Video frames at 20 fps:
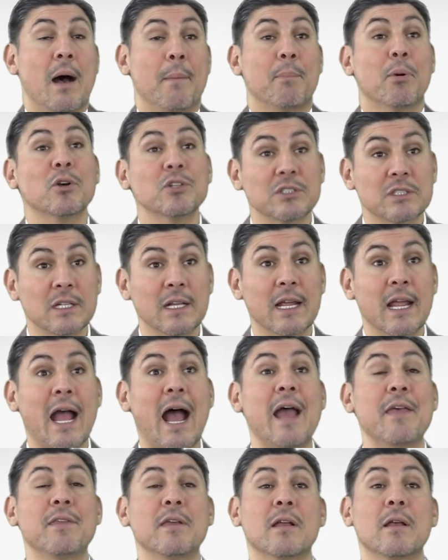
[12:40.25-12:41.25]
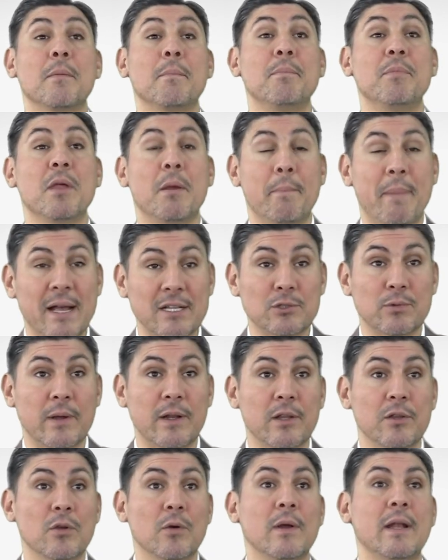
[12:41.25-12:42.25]
Personally, I think the best way
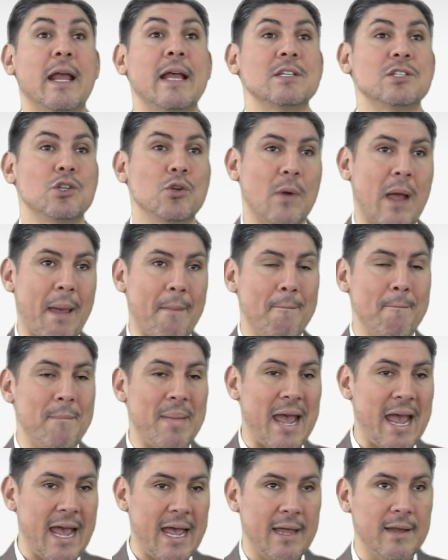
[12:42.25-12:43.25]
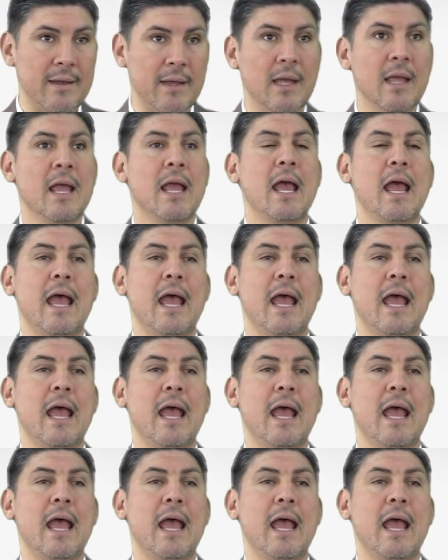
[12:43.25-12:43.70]
to do it is to embed